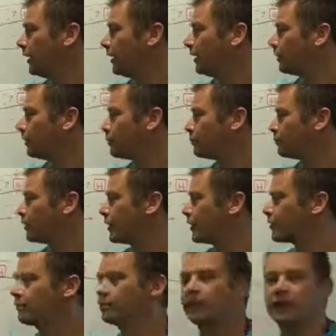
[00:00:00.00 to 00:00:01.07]
and look at
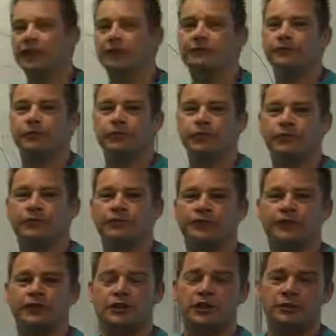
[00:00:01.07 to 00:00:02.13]
pressure being
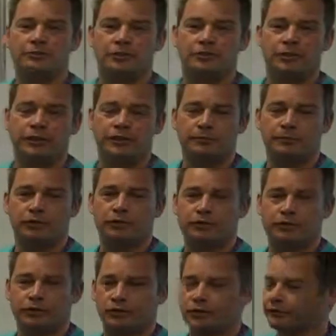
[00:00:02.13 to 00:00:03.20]
inversely
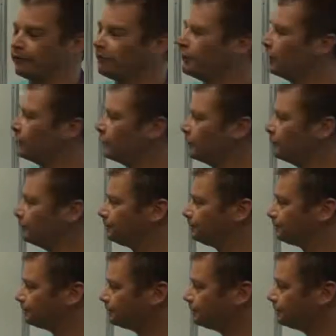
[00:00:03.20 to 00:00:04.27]
proportional to volume.